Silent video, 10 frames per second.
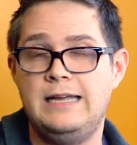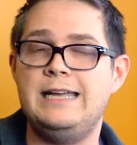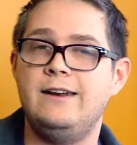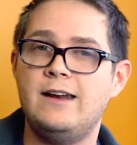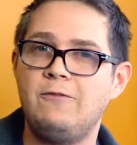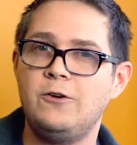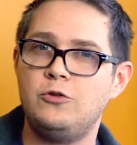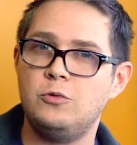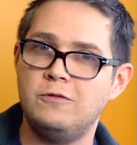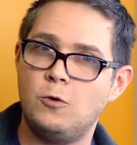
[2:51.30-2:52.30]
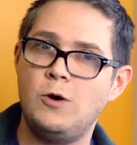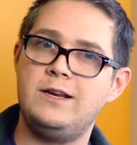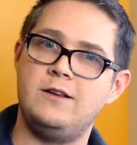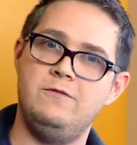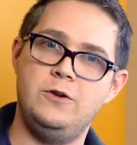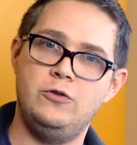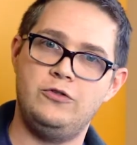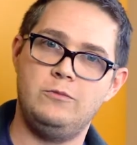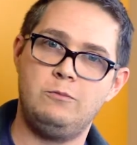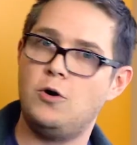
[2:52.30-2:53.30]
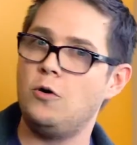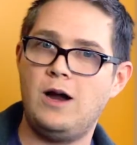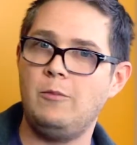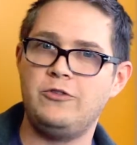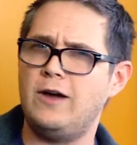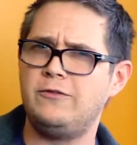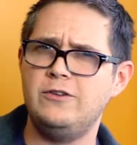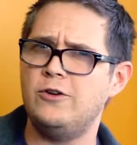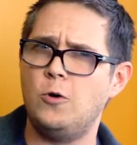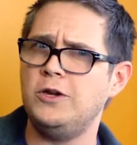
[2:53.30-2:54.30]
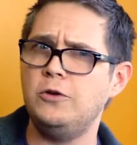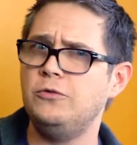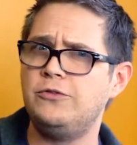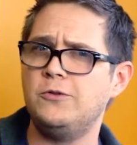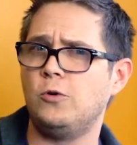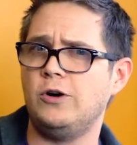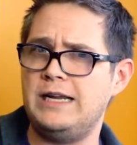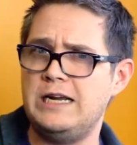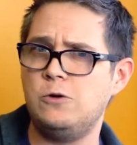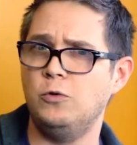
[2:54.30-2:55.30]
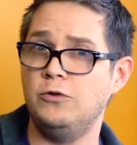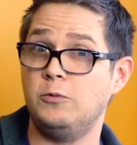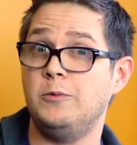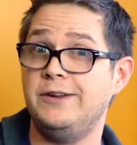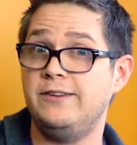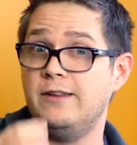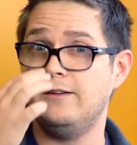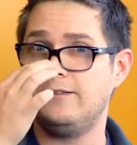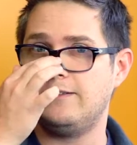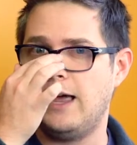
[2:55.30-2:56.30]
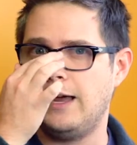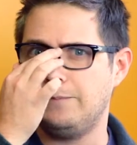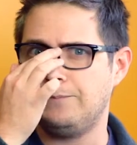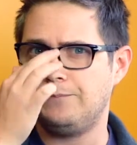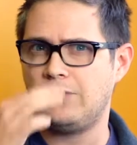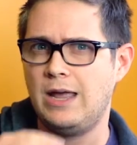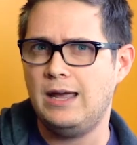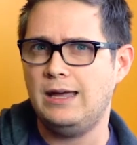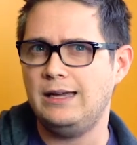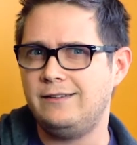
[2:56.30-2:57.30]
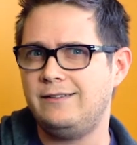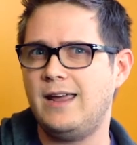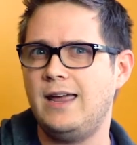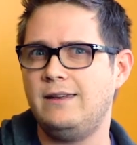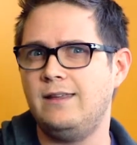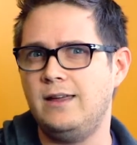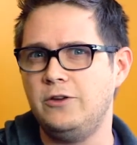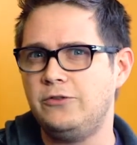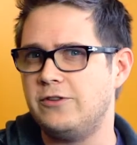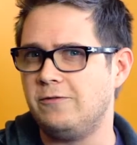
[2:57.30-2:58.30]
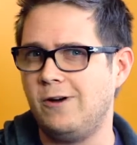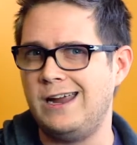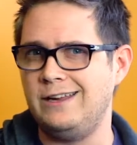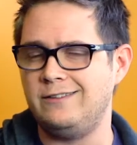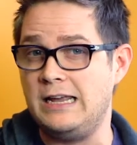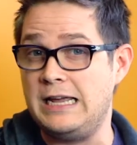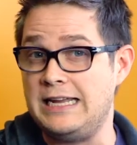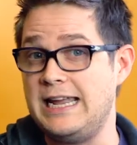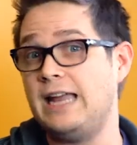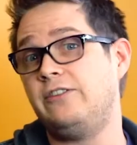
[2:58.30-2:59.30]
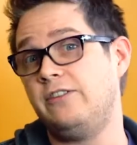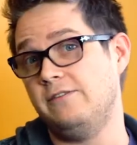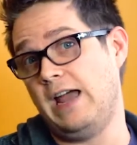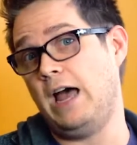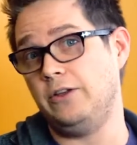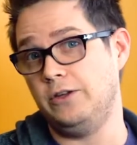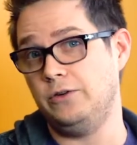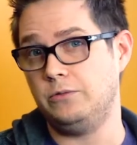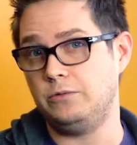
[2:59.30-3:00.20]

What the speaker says: In an effort to avoid confusion, programmers often don't use the word equals when we see this sign. Instead, they use the phrase gets the value.